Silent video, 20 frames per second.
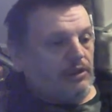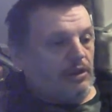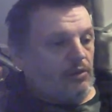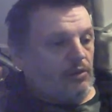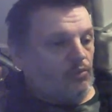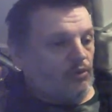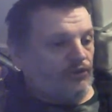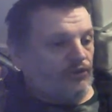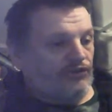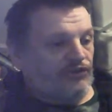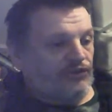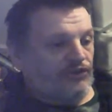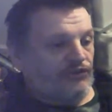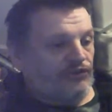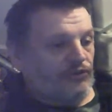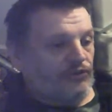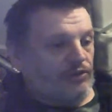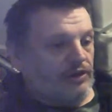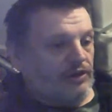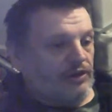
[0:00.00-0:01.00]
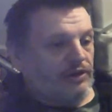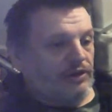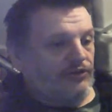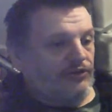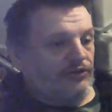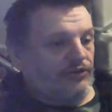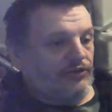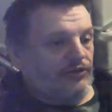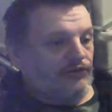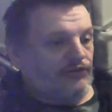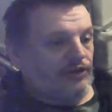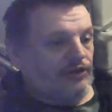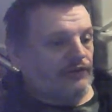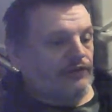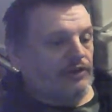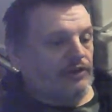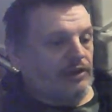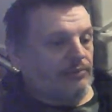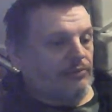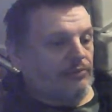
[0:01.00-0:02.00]
And once it's, like,
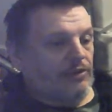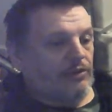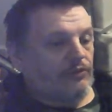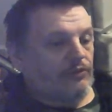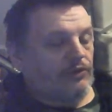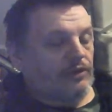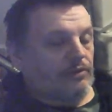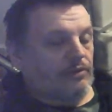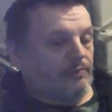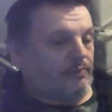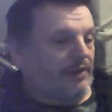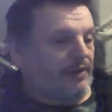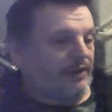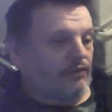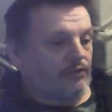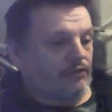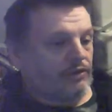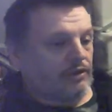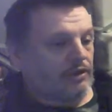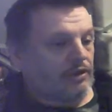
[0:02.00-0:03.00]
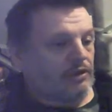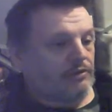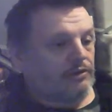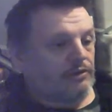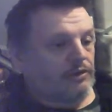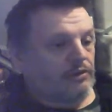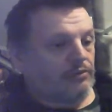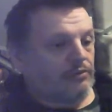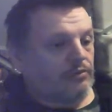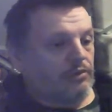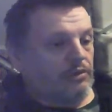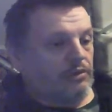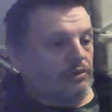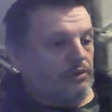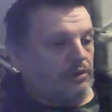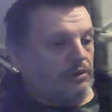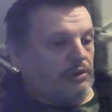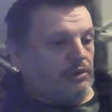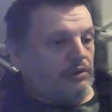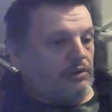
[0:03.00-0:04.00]
saved and uploaded, I'm back on the game, you know,
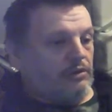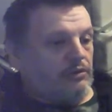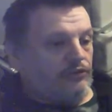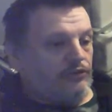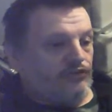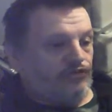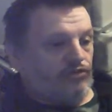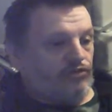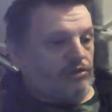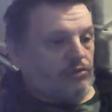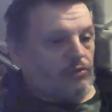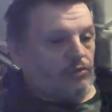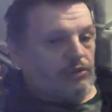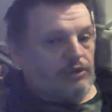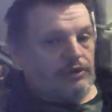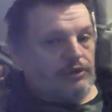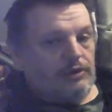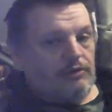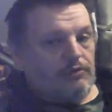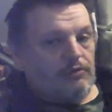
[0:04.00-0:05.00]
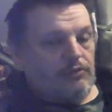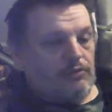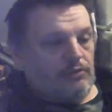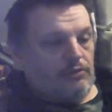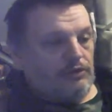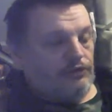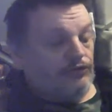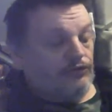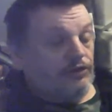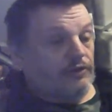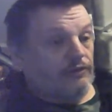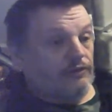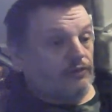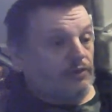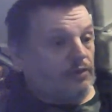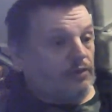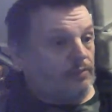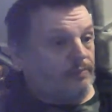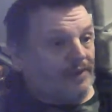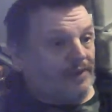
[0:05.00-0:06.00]
straight away. You see,
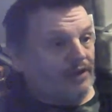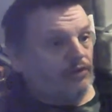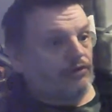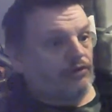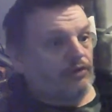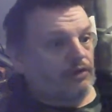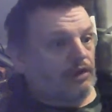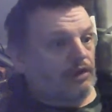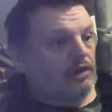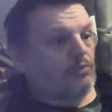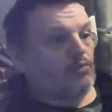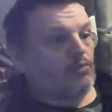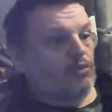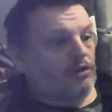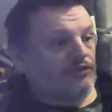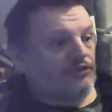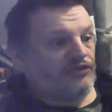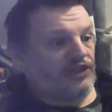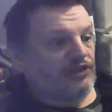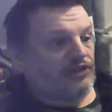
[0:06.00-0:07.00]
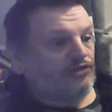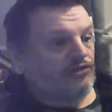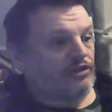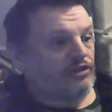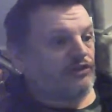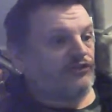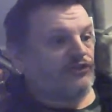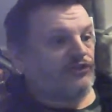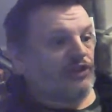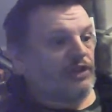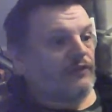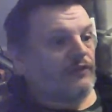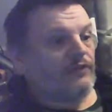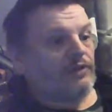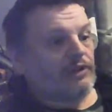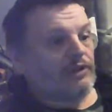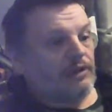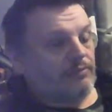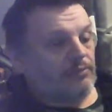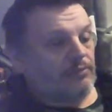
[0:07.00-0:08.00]
I'm back on the game while it's actually saving
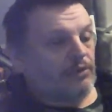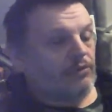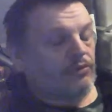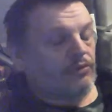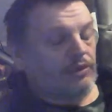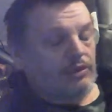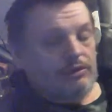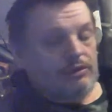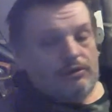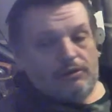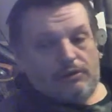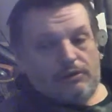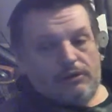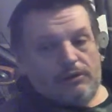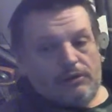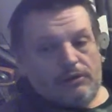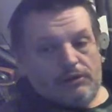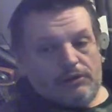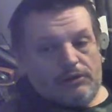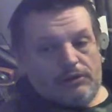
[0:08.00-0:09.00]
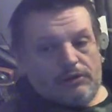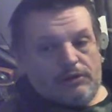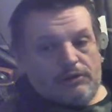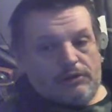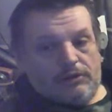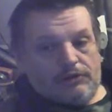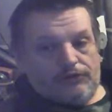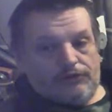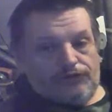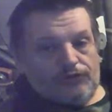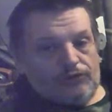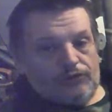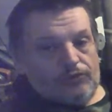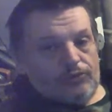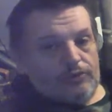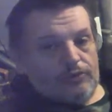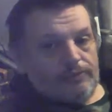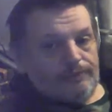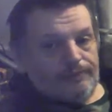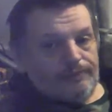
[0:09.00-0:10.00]
and uploading.
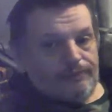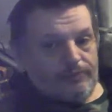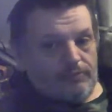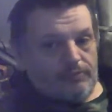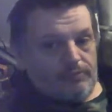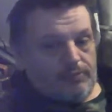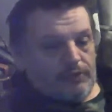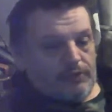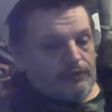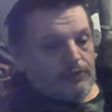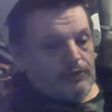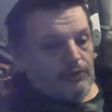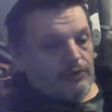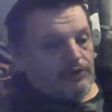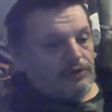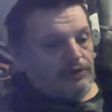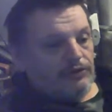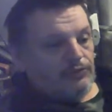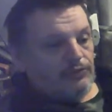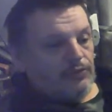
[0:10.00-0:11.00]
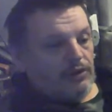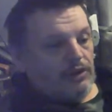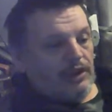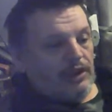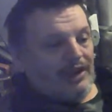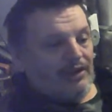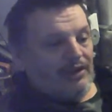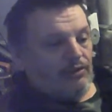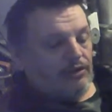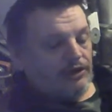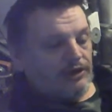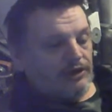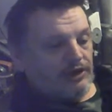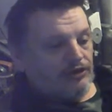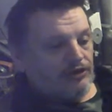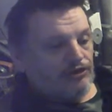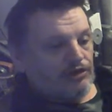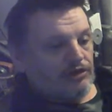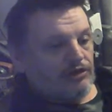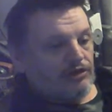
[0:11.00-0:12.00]
So, if anyone knows about how I can
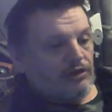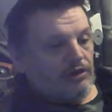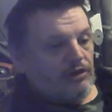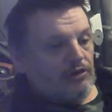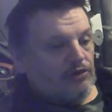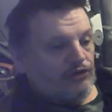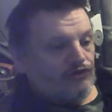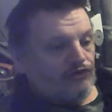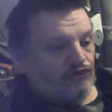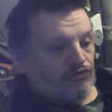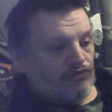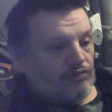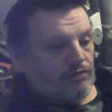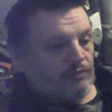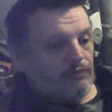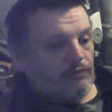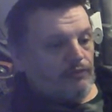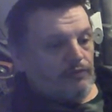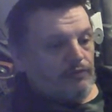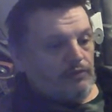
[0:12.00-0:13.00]
actually live stream